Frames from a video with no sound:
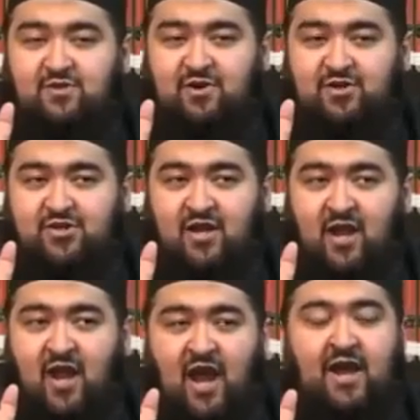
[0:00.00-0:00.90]
his urge,
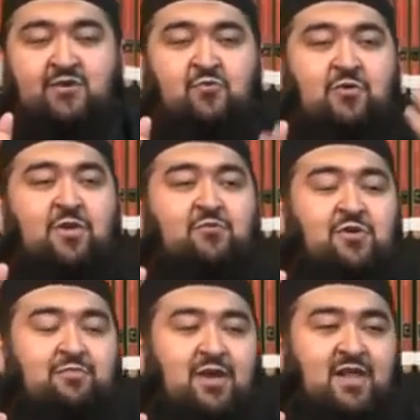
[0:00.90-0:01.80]
and a woman
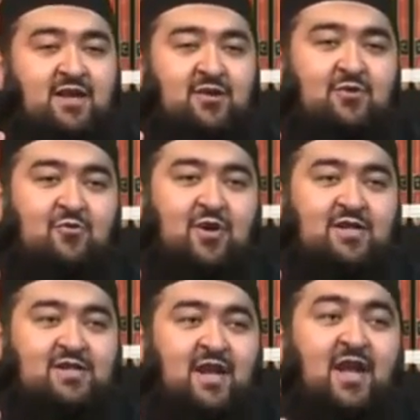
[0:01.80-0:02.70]
will be like,
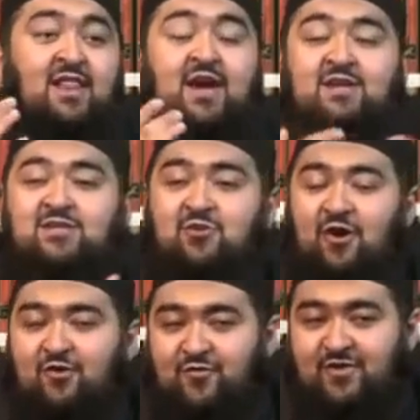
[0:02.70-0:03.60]
what? Let us
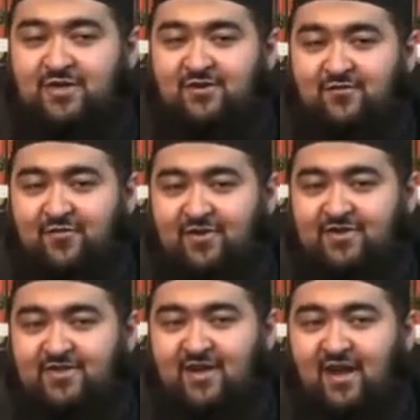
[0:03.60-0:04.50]
go out for dinner
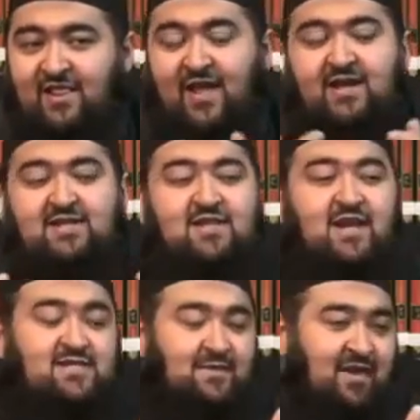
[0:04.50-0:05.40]
first. Let us
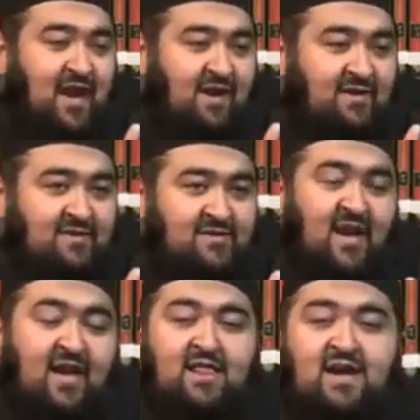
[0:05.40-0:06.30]
light some candles.
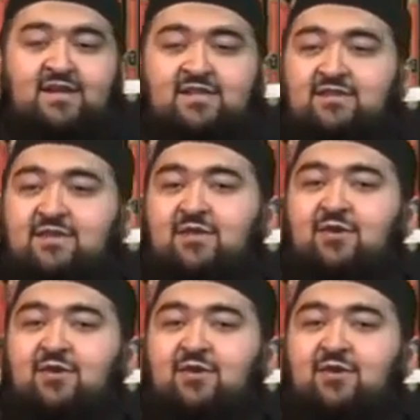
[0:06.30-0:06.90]
Let us,